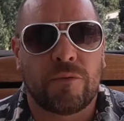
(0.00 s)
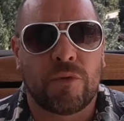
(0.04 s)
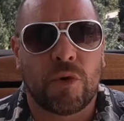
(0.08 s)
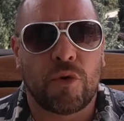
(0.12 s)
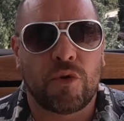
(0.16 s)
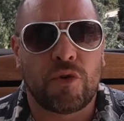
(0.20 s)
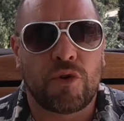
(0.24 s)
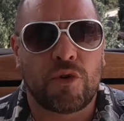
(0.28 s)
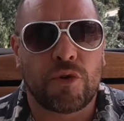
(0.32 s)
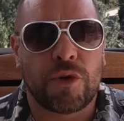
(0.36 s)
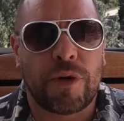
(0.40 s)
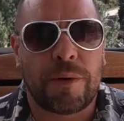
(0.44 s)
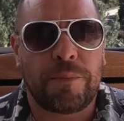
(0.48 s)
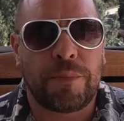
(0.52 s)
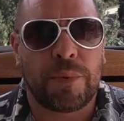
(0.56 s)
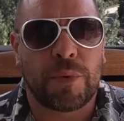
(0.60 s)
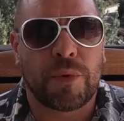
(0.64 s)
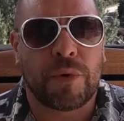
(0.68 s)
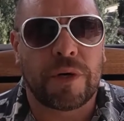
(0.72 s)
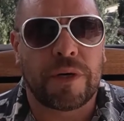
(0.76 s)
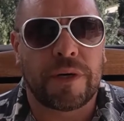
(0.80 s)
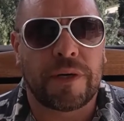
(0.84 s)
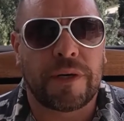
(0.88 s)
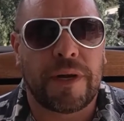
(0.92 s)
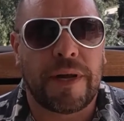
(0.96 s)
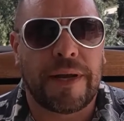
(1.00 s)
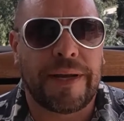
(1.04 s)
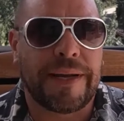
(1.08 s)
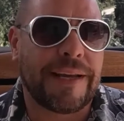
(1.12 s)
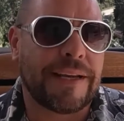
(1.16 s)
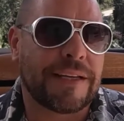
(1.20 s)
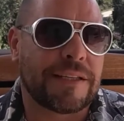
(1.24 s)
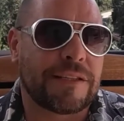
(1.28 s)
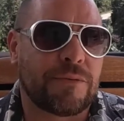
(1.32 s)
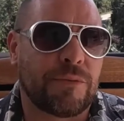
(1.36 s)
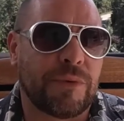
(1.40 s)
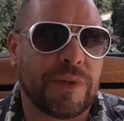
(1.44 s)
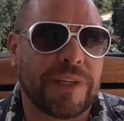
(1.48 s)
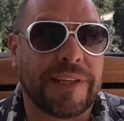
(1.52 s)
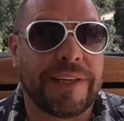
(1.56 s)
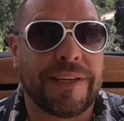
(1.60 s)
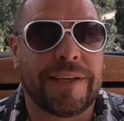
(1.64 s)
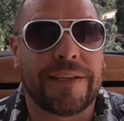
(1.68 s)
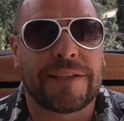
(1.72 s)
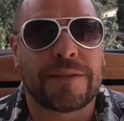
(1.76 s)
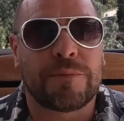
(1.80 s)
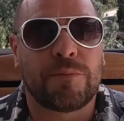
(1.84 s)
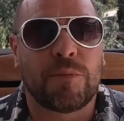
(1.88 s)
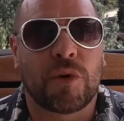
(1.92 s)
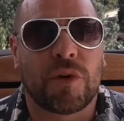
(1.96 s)
road trip, or I guess really
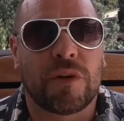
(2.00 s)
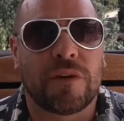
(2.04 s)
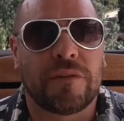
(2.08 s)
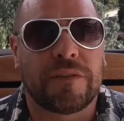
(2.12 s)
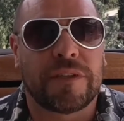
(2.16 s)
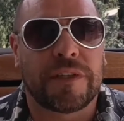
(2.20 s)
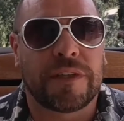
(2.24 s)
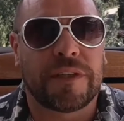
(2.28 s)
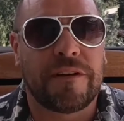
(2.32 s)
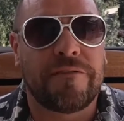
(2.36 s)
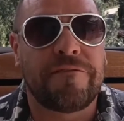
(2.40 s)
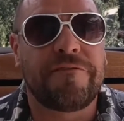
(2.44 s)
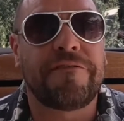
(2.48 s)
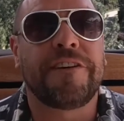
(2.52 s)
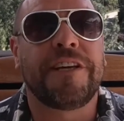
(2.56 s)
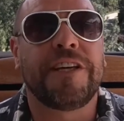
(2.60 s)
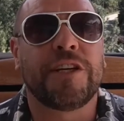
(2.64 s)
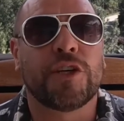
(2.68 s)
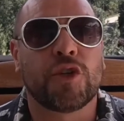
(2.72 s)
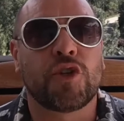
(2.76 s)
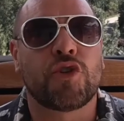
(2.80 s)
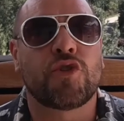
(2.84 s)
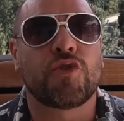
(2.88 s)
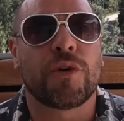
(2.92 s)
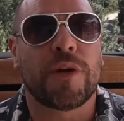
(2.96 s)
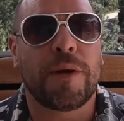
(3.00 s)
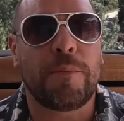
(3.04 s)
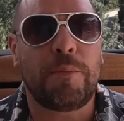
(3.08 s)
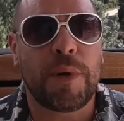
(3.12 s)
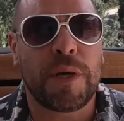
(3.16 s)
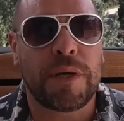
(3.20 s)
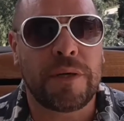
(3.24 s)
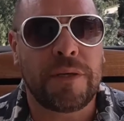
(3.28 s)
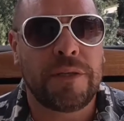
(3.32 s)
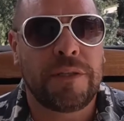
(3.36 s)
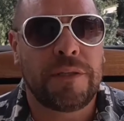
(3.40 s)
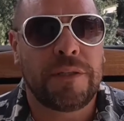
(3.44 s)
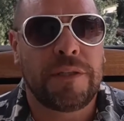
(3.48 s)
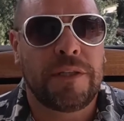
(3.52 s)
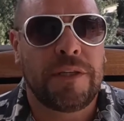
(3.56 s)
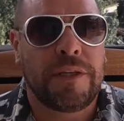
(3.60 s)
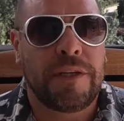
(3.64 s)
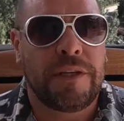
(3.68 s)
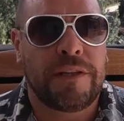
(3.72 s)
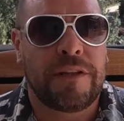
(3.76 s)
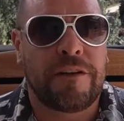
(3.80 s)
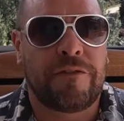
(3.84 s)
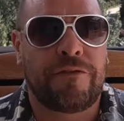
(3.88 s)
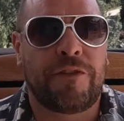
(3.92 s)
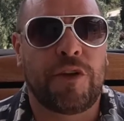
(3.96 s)
it's more of a field trip,
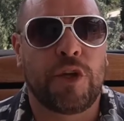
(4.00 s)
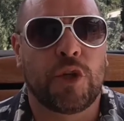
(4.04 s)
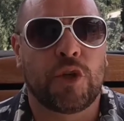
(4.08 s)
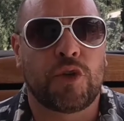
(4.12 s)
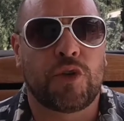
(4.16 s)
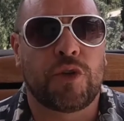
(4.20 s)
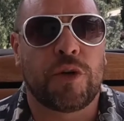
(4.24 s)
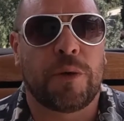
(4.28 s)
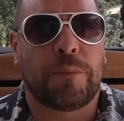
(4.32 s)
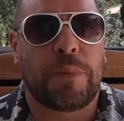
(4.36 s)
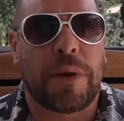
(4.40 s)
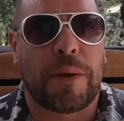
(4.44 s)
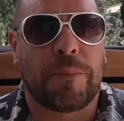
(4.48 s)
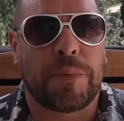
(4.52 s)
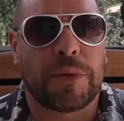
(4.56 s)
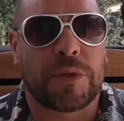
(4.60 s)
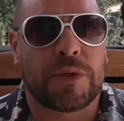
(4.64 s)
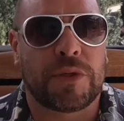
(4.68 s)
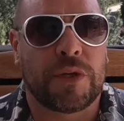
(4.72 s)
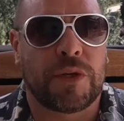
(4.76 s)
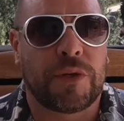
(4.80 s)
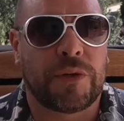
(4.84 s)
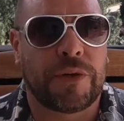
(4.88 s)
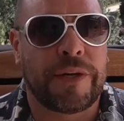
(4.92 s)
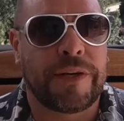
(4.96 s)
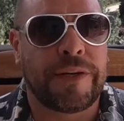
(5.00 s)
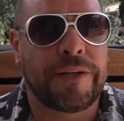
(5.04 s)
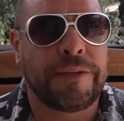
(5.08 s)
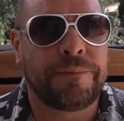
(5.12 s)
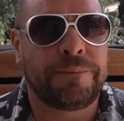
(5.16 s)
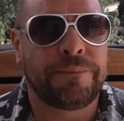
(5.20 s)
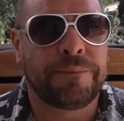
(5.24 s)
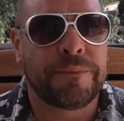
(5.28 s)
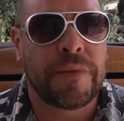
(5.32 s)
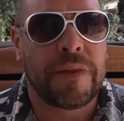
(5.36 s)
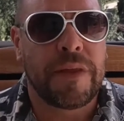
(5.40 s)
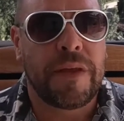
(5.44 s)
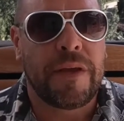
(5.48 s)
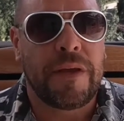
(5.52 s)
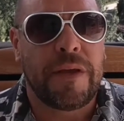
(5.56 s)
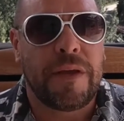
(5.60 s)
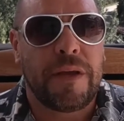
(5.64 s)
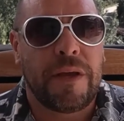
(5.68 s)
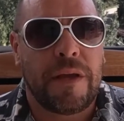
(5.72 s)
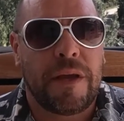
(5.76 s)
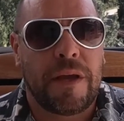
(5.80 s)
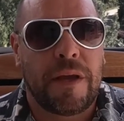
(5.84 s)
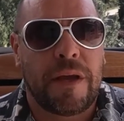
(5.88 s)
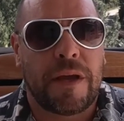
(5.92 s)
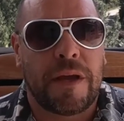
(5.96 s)
the field trip episode.
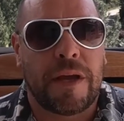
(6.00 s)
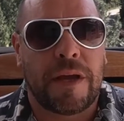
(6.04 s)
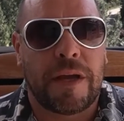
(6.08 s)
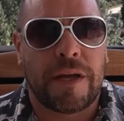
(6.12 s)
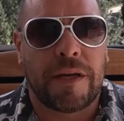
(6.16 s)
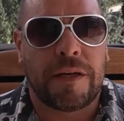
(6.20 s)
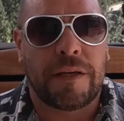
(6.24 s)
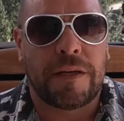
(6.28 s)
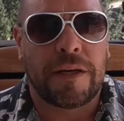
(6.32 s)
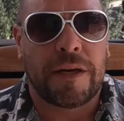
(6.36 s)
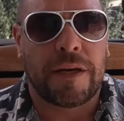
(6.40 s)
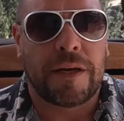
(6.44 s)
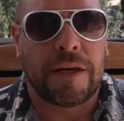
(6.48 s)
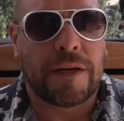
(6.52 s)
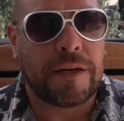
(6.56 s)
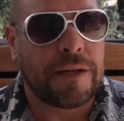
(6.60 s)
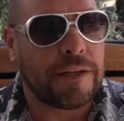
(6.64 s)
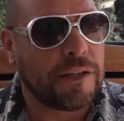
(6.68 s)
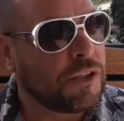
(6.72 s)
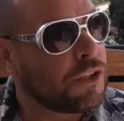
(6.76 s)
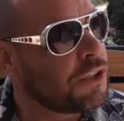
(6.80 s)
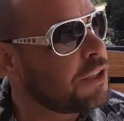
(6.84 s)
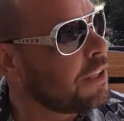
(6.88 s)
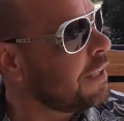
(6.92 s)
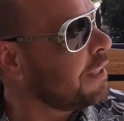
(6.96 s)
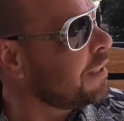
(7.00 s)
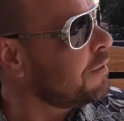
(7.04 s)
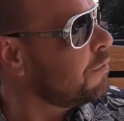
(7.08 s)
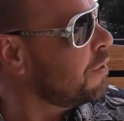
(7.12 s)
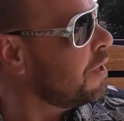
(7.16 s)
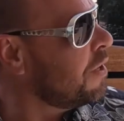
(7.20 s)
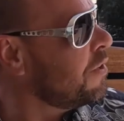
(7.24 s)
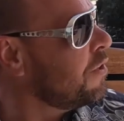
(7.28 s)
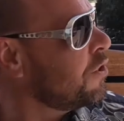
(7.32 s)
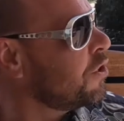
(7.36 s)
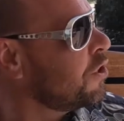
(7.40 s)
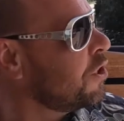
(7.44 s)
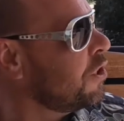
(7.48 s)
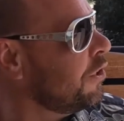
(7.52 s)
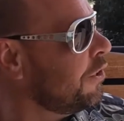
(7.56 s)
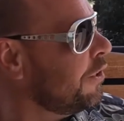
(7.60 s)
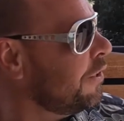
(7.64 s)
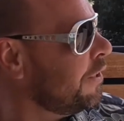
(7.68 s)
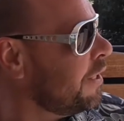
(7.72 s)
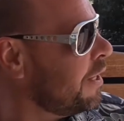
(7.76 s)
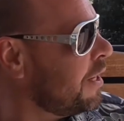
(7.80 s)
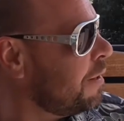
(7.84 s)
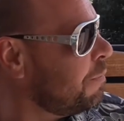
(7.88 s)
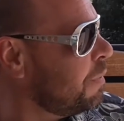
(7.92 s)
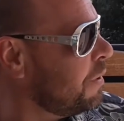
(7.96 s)
And it looks like the weather's
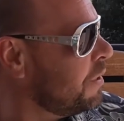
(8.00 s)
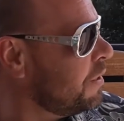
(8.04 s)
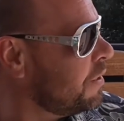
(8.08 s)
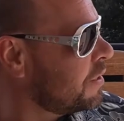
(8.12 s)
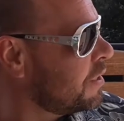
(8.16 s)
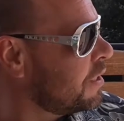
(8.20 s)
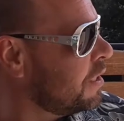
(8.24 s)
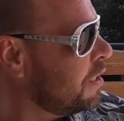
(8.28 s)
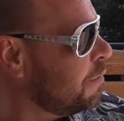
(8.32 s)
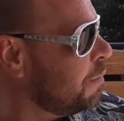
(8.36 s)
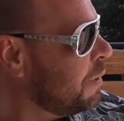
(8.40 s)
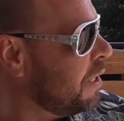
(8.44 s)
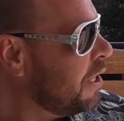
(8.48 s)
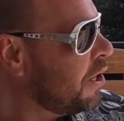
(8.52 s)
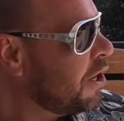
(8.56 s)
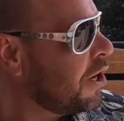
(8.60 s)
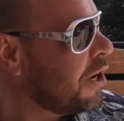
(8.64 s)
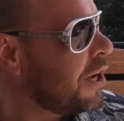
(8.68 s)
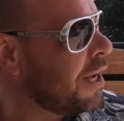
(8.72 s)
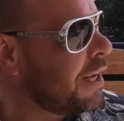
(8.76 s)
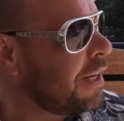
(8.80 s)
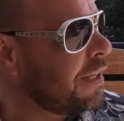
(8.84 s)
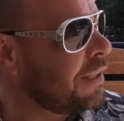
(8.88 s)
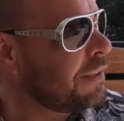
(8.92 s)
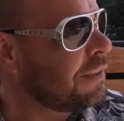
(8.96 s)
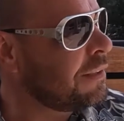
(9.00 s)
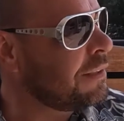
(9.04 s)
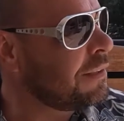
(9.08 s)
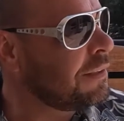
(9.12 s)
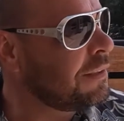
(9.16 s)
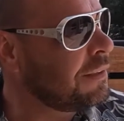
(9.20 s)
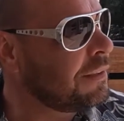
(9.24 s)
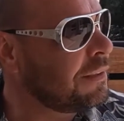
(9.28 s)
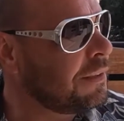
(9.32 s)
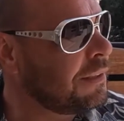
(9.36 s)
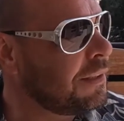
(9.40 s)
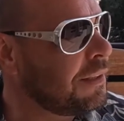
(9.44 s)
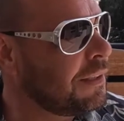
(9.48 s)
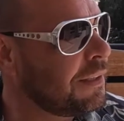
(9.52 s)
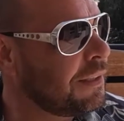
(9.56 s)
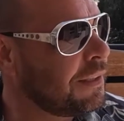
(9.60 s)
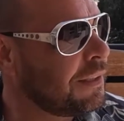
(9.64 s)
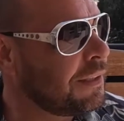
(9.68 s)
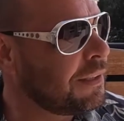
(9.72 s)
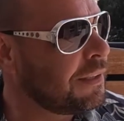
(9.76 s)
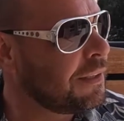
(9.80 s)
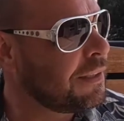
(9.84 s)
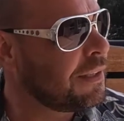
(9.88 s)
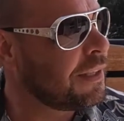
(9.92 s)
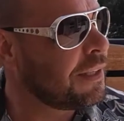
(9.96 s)
cleared up and it's going to be hot
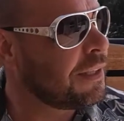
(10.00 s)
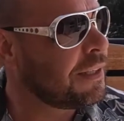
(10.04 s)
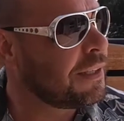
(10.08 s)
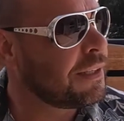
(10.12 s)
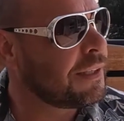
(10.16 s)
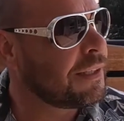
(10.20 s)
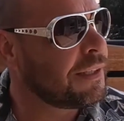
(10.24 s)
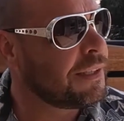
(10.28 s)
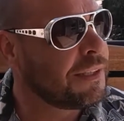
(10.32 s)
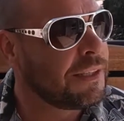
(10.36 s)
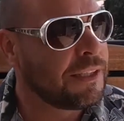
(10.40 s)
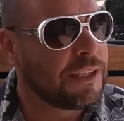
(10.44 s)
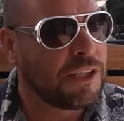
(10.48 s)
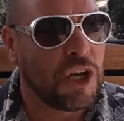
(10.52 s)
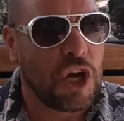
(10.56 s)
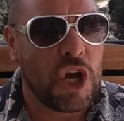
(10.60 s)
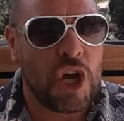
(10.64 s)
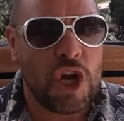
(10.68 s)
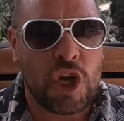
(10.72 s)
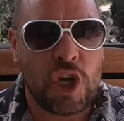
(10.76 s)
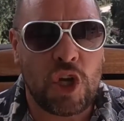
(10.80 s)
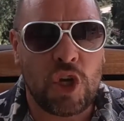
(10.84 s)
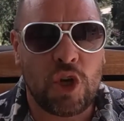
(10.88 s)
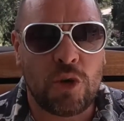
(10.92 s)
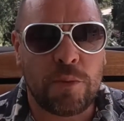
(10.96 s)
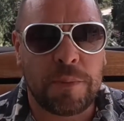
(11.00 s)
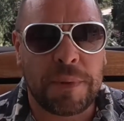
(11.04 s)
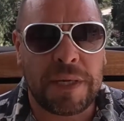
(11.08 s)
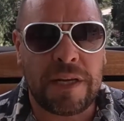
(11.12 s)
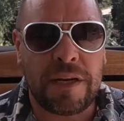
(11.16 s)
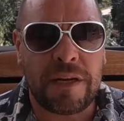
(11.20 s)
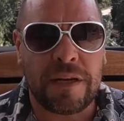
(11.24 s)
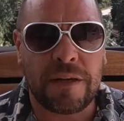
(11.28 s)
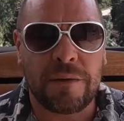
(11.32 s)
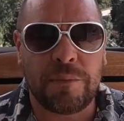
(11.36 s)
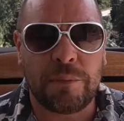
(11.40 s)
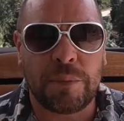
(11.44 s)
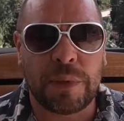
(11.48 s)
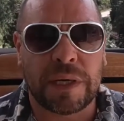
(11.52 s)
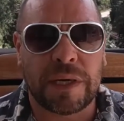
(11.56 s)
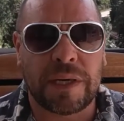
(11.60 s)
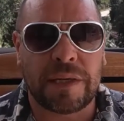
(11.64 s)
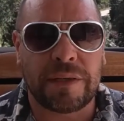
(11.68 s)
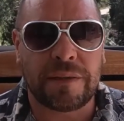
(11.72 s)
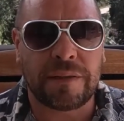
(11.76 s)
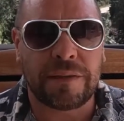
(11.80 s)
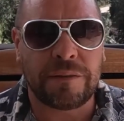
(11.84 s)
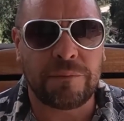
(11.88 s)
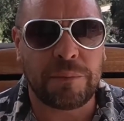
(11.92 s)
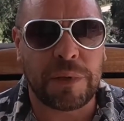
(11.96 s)
and humid,
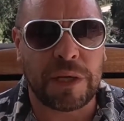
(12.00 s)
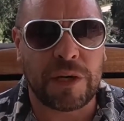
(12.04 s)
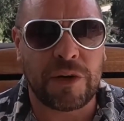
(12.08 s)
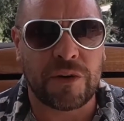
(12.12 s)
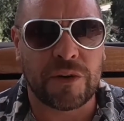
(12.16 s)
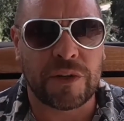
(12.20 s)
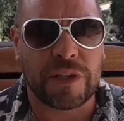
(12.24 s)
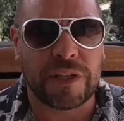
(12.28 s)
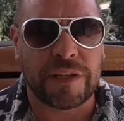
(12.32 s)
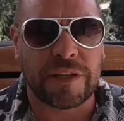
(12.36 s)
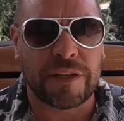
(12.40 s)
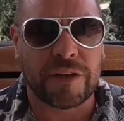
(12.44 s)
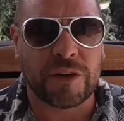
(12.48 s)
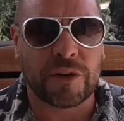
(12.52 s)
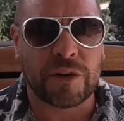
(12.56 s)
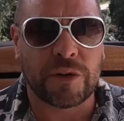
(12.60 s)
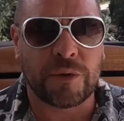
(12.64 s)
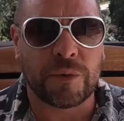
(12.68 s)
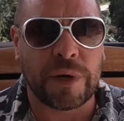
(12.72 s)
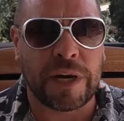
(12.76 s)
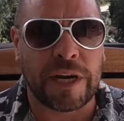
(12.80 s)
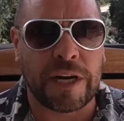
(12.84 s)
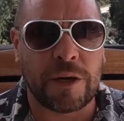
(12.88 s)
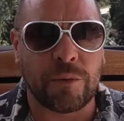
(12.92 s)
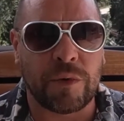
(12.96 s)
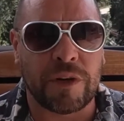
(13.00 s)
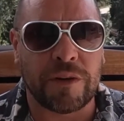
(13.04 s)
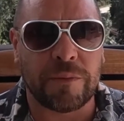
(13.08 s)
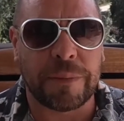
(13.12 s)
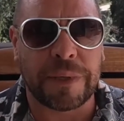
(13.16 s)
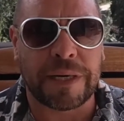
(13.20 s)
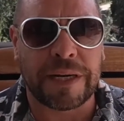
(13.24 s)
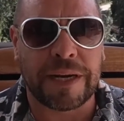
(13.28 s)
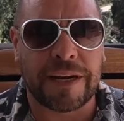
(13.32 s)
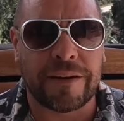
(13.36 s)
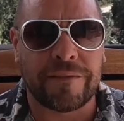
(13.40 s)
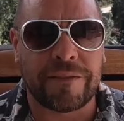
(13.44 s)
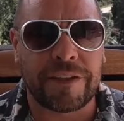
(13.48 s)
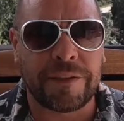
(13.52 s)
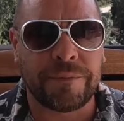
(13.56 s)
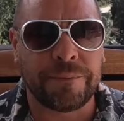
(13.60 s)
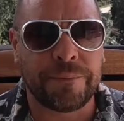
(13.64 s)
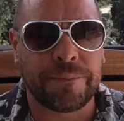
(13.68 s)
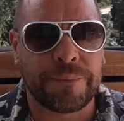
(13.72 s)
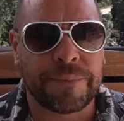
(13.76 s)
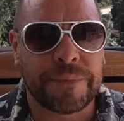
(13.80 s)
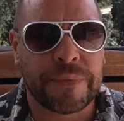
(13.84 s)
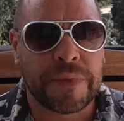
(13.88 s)
but better than all the rain we've been having.